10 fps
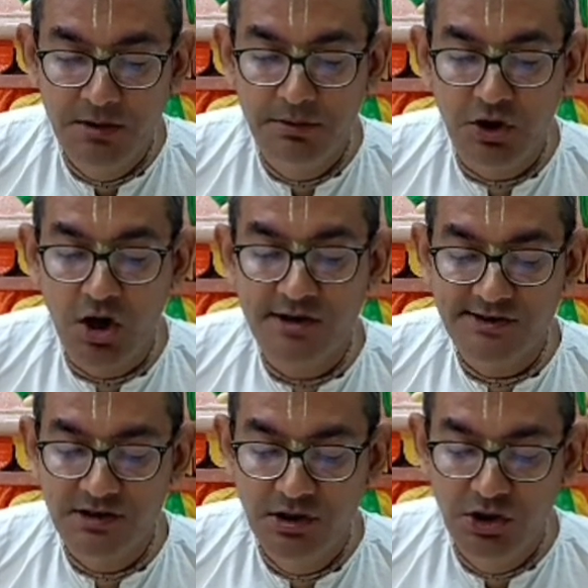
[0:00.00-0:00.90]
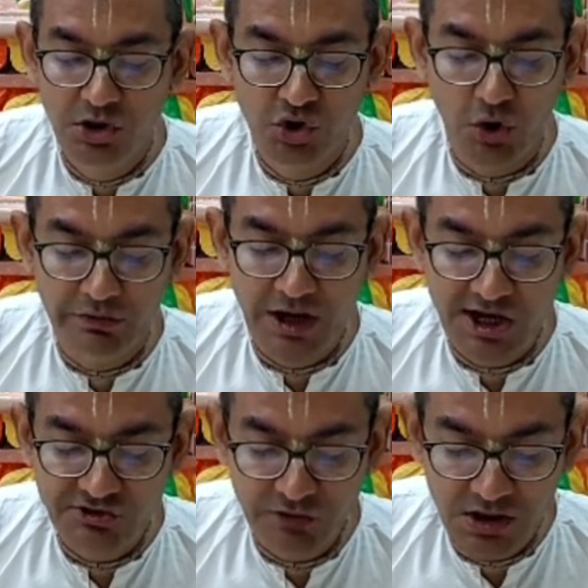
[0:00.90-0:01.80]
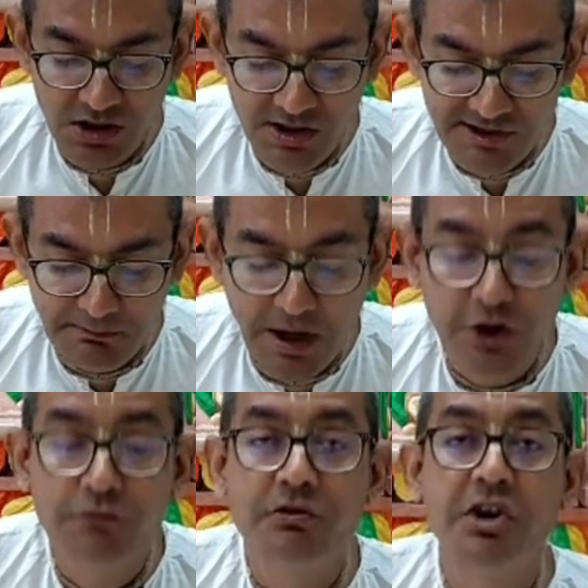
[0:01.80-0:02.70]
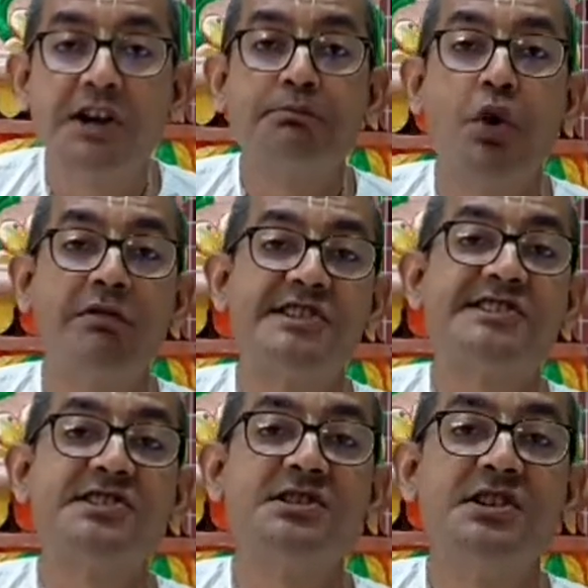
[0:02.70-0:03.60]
Because Yavanashva is a man of great prowess.